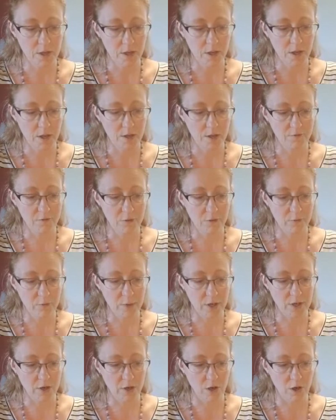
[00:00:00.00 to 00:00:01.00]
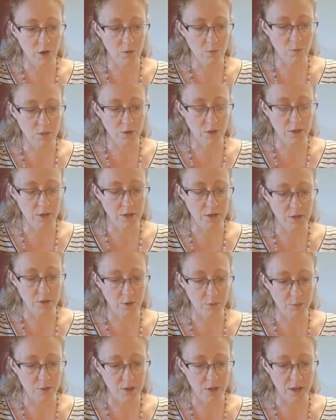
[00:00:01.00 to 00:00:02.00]
If you've been all work and no
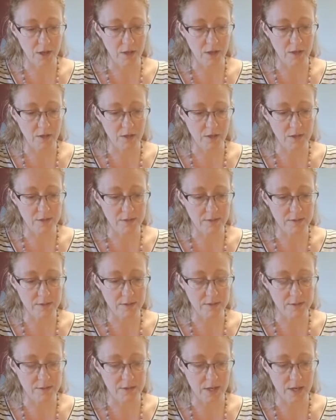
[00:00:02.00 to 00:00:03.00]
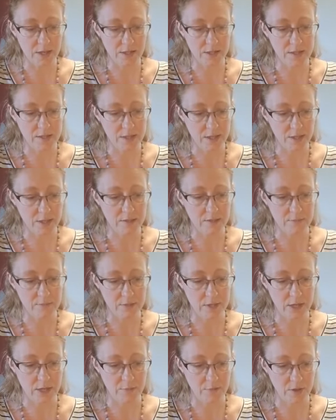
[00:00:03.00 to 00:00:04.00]
play, this is a sign to take some
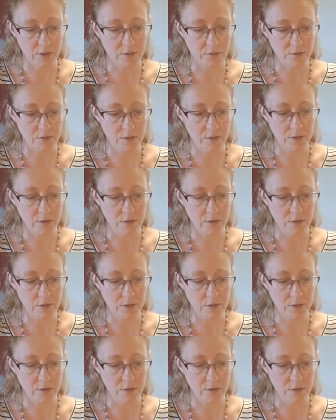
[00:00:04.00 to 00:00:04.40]
time out,